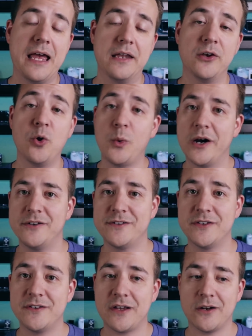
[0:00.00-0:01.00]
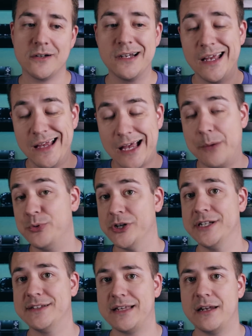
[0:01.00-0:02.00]
and no wires to solder. I'm
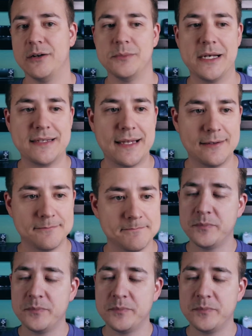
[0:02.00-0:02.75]
pretty excited about that.